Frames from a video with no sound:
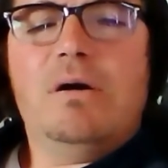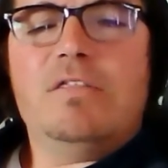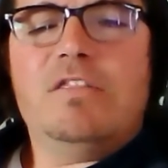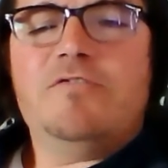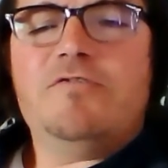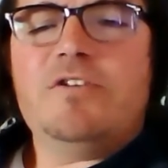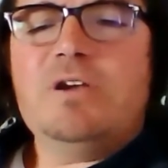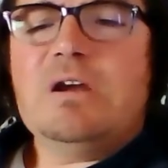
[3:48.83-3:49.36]

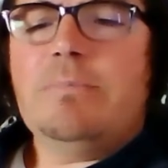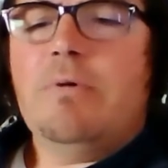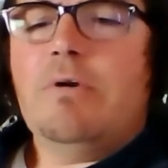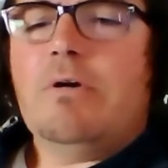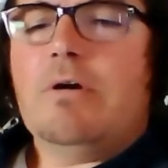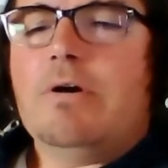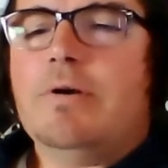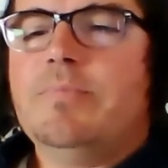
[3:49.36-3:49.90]
the
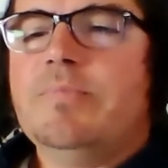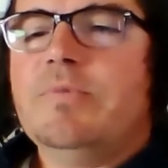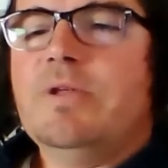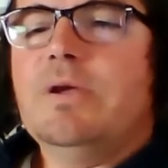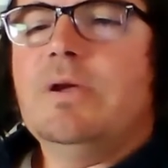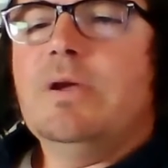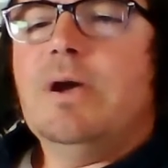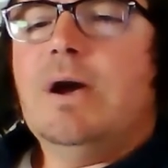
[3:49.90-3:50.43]
fingerboard
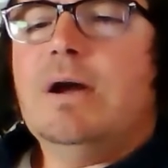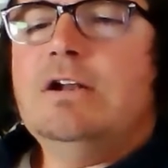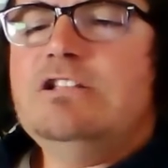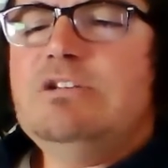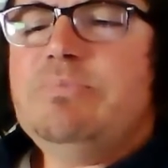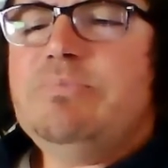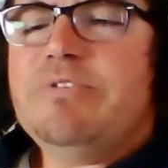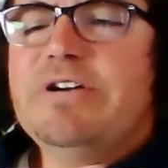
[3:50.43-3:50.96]
and is
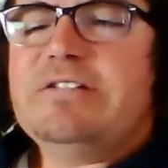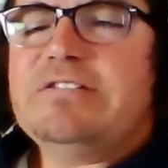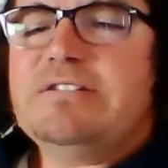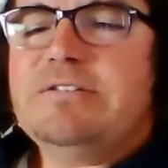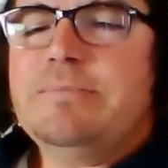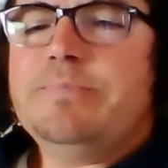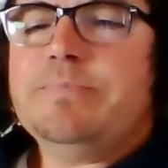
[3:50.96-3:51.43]
depressed